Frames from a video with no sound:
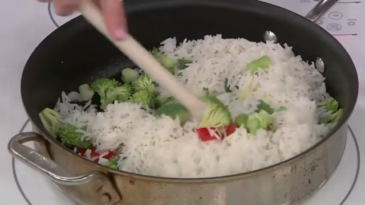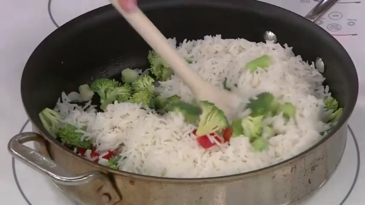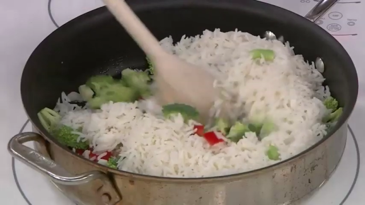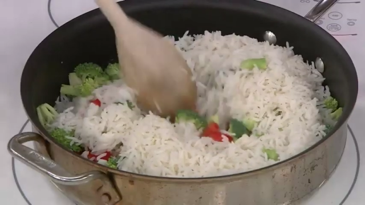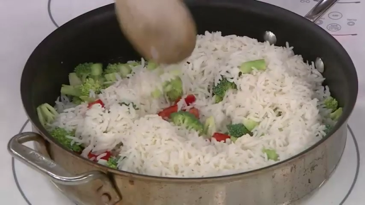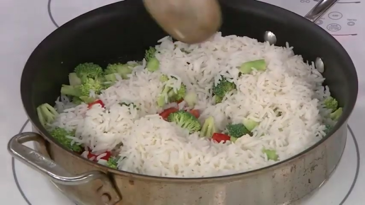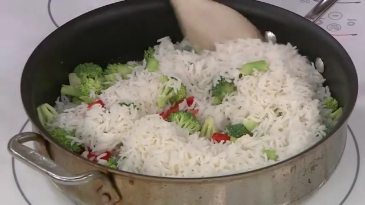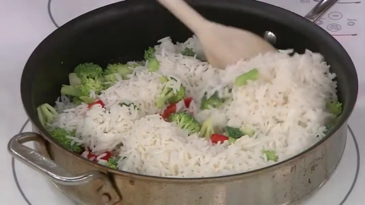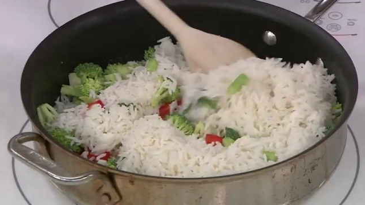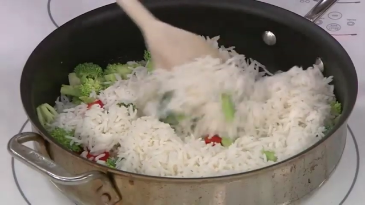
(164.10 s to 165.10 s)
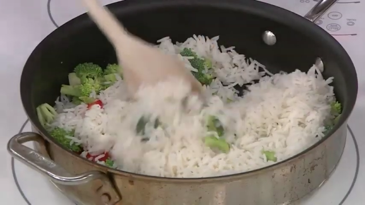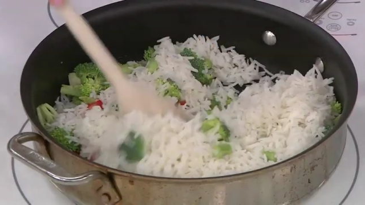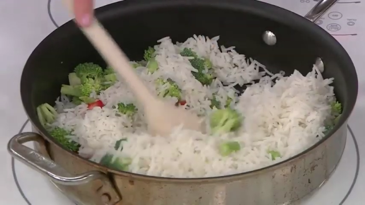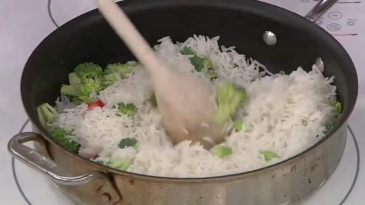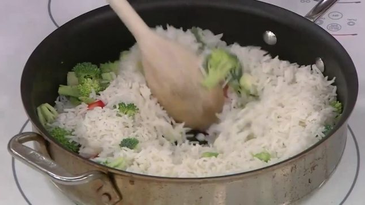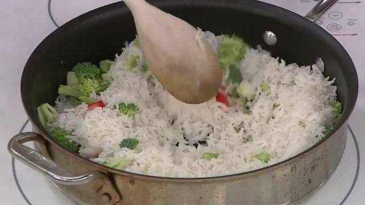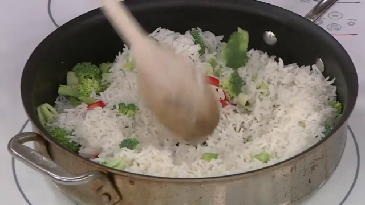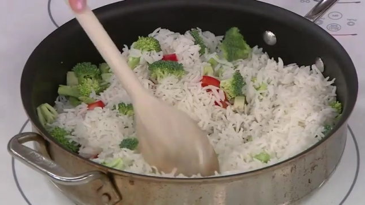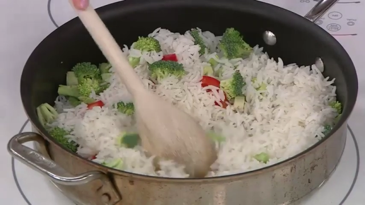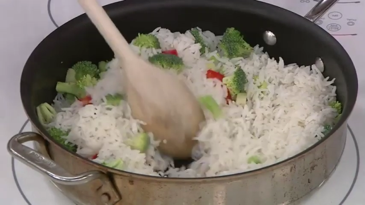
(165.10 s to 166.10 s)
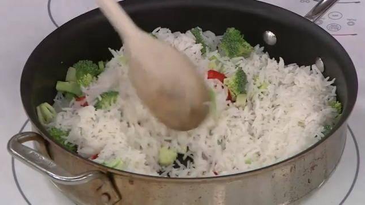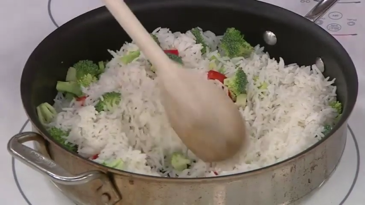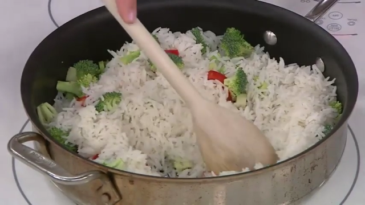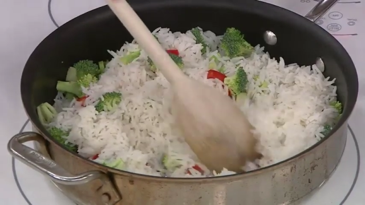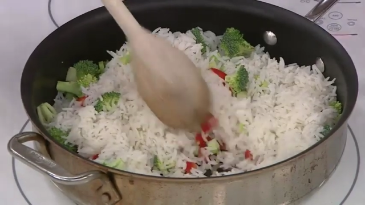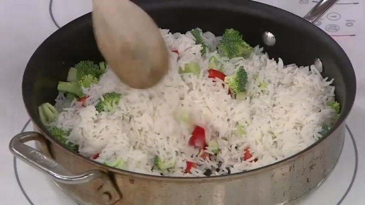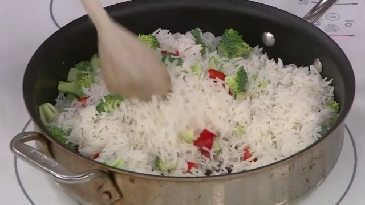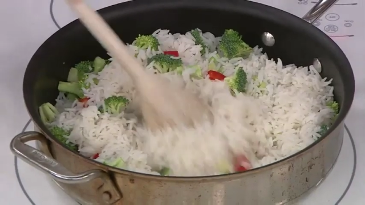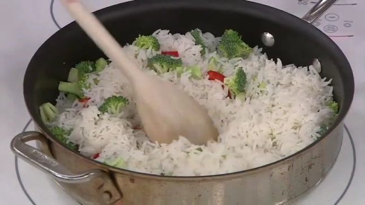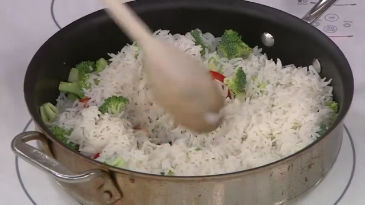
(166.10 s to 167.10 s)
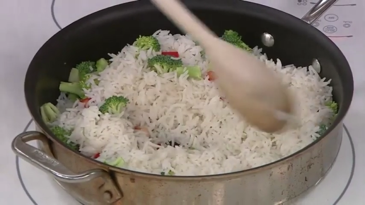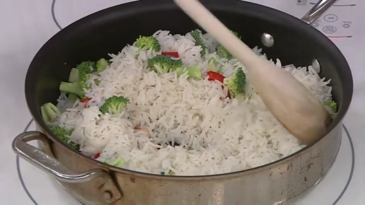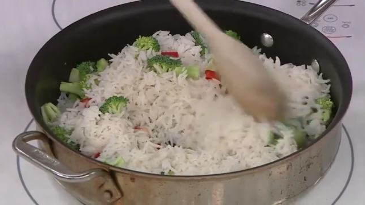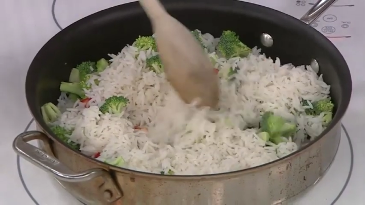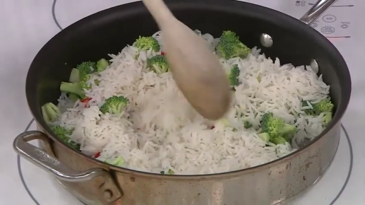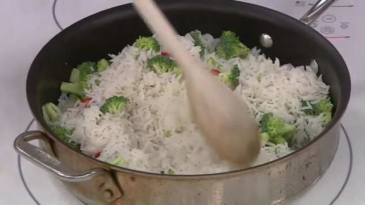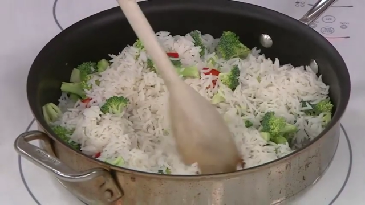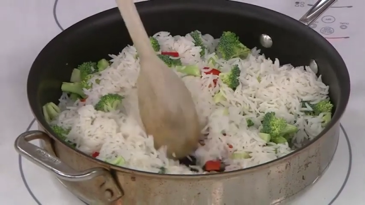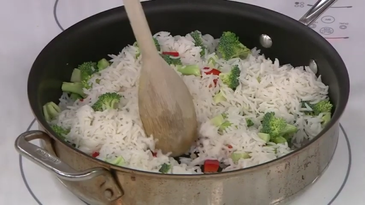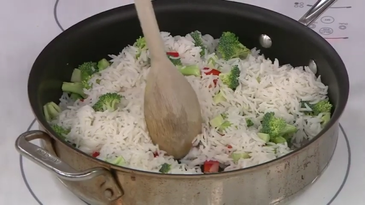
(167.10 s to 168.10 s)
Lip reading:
[unreadable: no face in view]